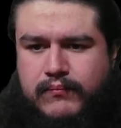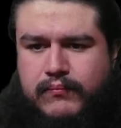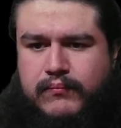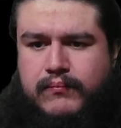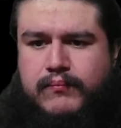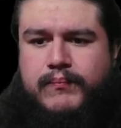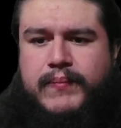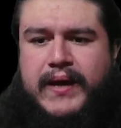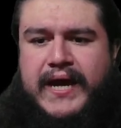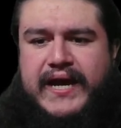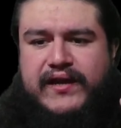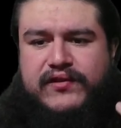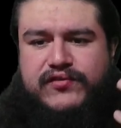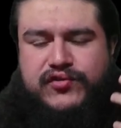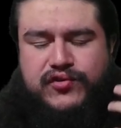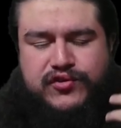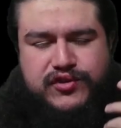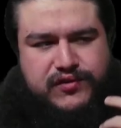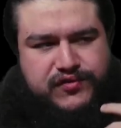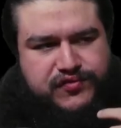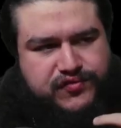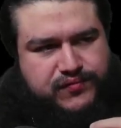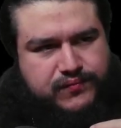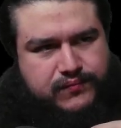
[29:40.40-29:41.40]
back to
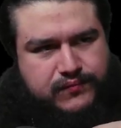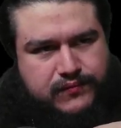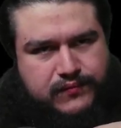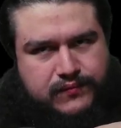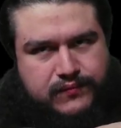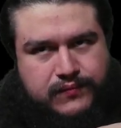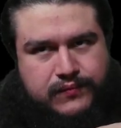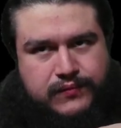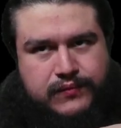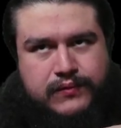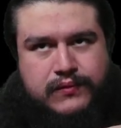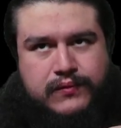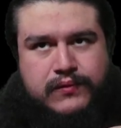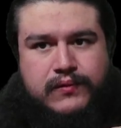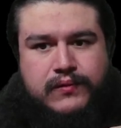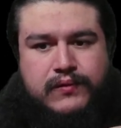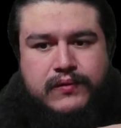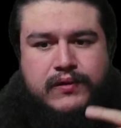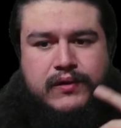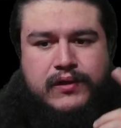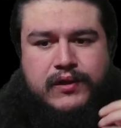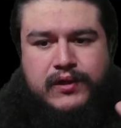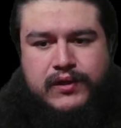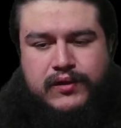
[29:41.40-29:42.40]
this.
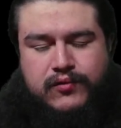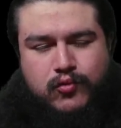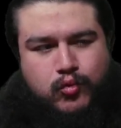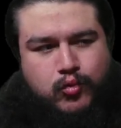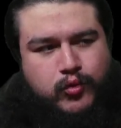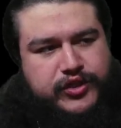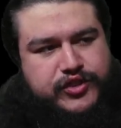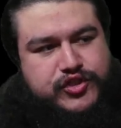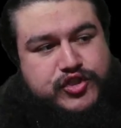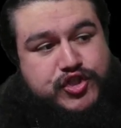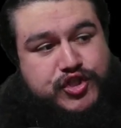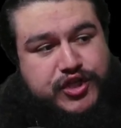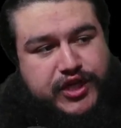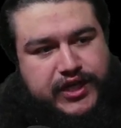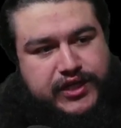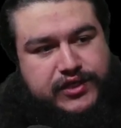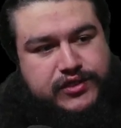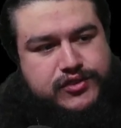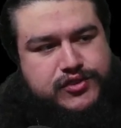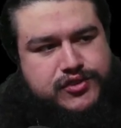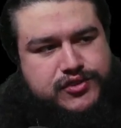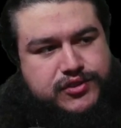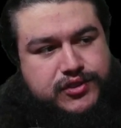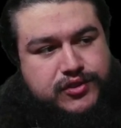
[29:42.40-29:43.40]
We
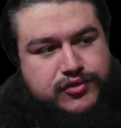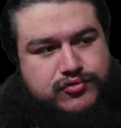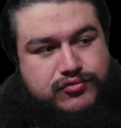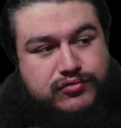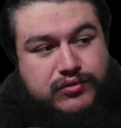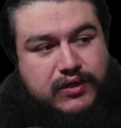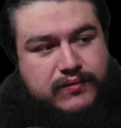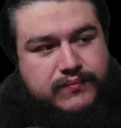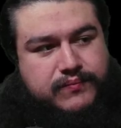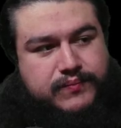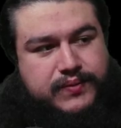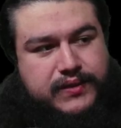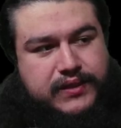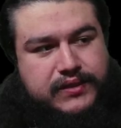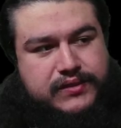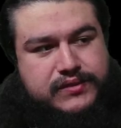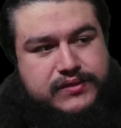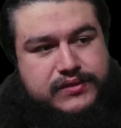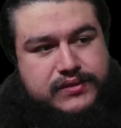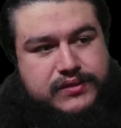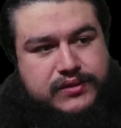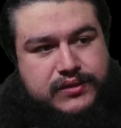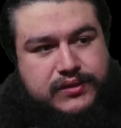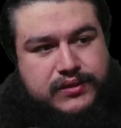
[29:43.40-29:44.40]
changed the drum
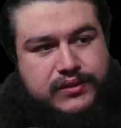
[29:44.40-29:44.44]
beat.